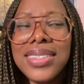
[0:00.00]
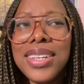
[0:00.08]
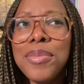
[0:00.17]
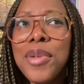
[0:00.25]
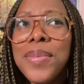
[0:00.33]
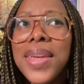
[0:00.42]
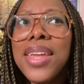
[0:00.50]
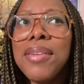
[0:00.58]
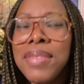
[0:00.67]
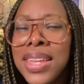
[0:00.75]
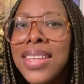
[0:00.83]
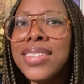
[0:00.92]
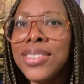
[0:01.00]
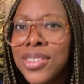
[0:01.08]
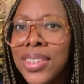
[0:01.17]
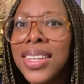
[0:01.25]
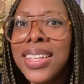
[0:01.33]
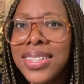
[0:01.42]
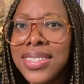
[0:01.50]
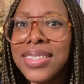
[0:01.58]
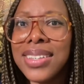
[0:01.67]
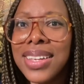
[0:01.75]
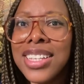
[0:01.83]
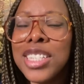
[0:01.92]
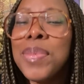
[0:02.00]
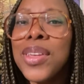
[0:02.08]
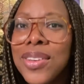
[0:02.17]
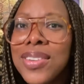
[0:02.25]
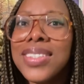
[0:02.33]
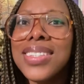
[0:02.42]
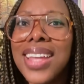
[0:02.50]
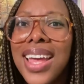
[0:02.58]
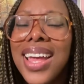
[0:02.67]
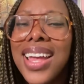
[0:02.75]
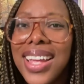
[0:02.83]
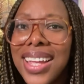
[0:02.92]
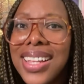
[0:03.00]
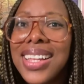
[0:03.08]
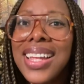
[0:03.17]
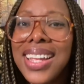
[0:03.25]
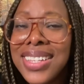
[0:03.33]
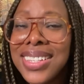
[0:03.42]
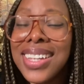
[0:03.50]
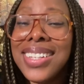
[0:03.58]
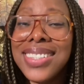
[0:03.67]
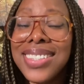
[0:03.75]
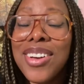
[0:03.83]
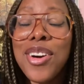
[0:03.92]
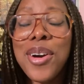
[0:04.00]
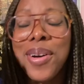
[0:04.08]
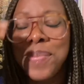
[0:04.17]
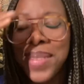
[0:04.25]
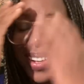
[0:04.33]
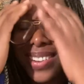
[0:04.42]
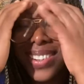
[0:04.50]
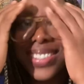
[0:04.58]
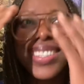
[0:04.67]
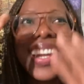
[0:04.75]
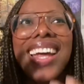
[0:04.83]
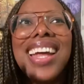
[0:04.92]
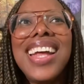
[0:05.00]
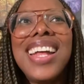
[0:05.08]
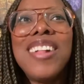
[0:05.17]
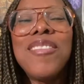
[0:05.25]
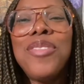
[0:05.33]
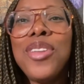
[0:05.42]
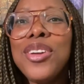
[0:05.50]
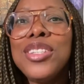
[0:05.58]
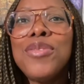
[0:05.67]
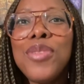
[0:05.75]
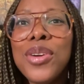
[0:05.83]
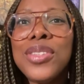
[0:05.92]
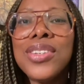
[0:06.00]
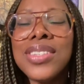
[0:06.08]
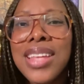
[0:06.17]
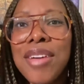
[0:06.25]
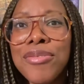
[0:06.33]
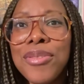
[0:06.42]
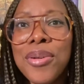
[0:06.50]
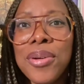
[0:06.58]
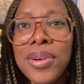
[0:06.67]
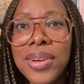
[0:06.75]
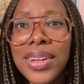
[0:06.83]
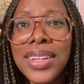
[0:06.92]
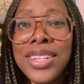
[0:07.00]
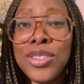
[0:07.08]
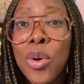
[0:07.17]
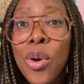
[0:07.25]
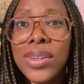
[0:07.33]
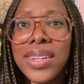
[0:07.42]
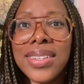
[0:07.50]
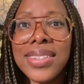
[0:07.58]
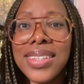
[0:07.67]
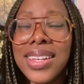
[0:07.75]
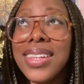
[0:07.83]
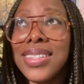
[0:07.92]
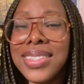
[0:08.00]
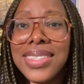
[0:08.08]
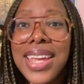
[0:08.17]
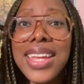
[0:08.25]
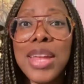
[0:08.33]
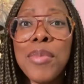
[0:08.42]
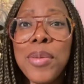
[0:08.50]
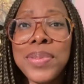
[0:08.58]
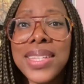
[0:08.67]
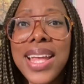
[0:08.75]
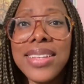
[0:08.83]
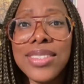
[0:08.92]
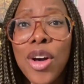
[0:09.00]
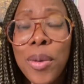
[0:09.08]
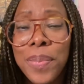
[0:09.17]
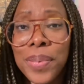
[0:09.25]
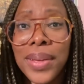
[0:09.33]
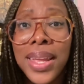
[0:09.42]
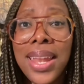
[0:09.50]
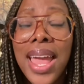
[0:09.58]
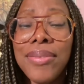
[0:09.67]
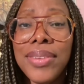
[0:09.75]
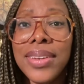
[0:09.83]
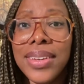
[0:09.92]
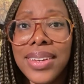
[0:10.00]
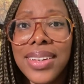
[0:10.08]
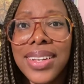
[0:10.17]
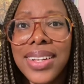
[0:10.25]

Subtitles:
"Mommy, he's because he's oh my gosh, those photos are for his orders. It's taking them upstairs, up in heaven.